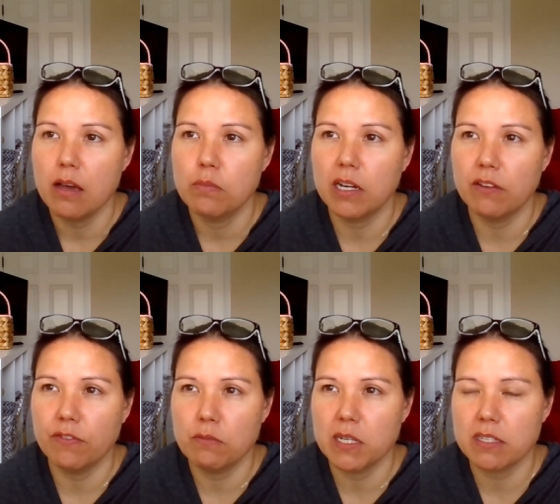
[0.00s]
But a
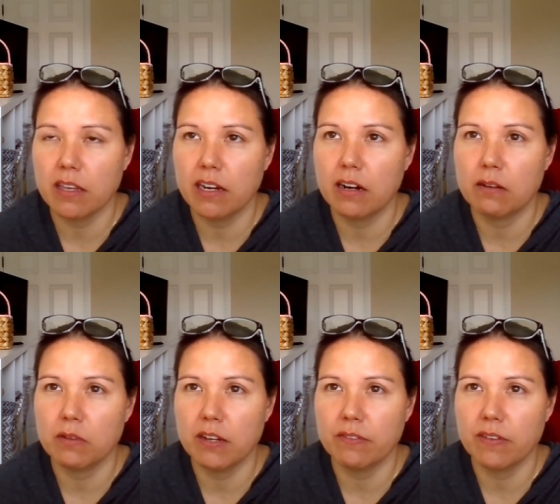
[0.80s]
few months later,
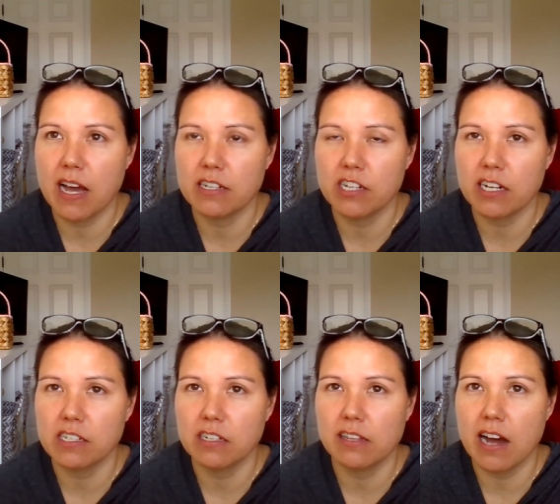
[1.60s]
Reeve got checked
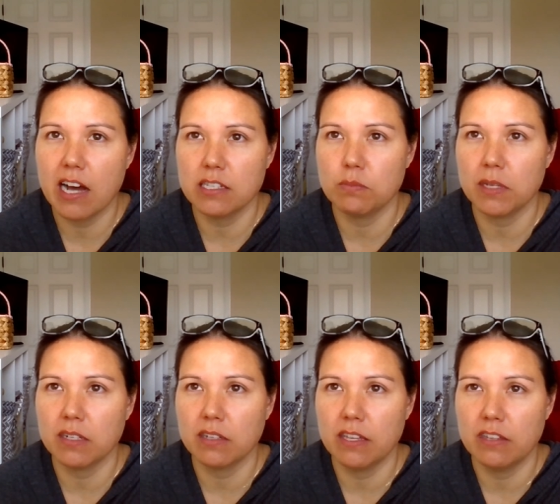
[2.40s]
into the
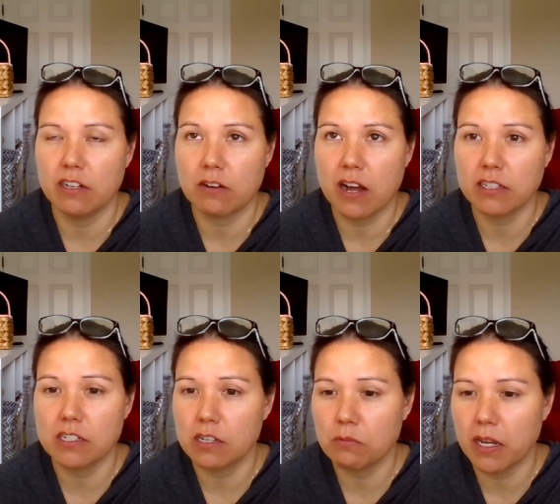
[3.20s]
hospital in the
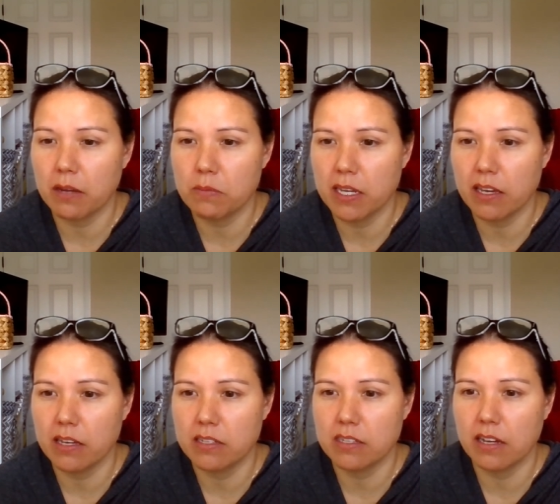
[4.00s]
neurology wing
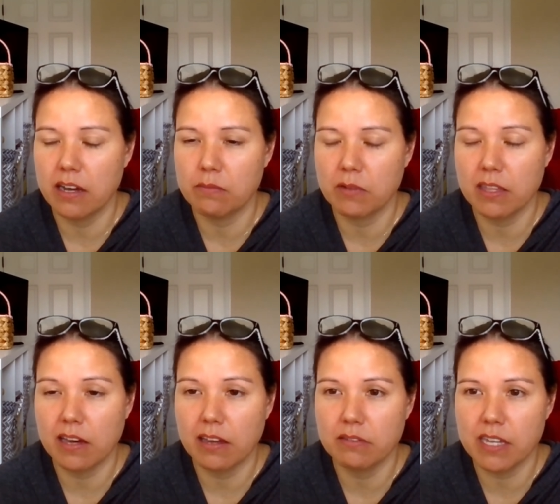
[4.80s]
because we
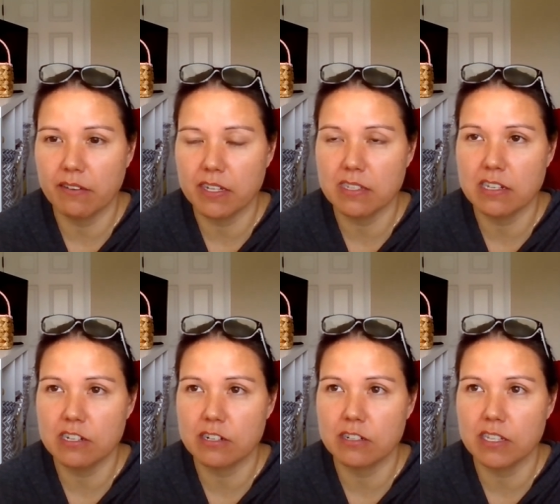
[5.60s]
thought he was having
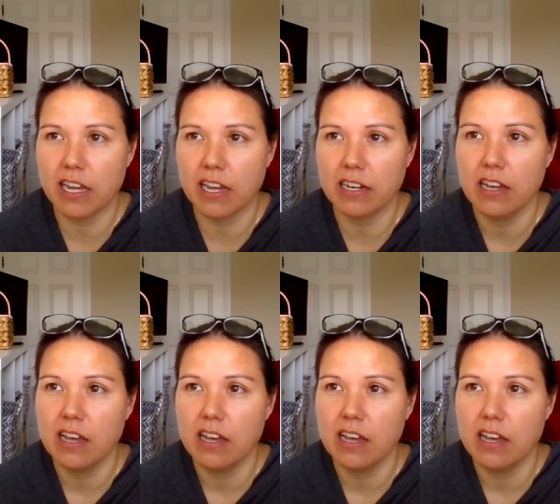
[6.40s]
seizures. And